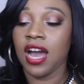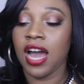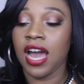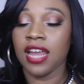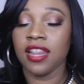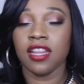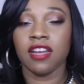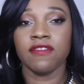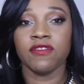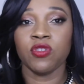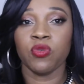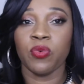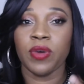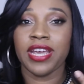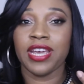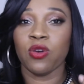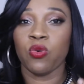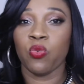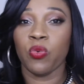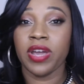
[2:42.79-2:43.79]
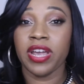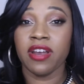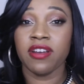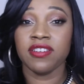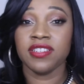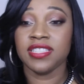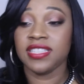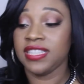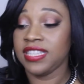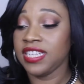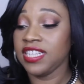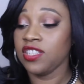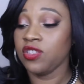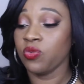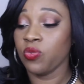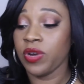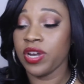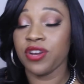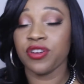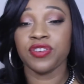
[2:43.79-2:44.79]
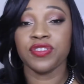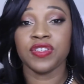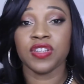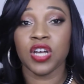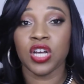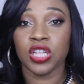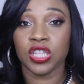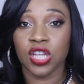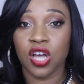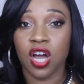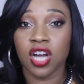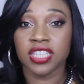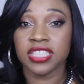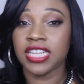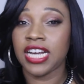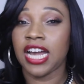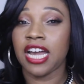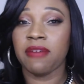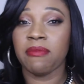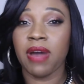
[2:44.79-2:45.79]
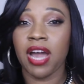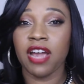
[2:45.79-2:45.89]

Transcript: I love the way it wears. This wears a long time.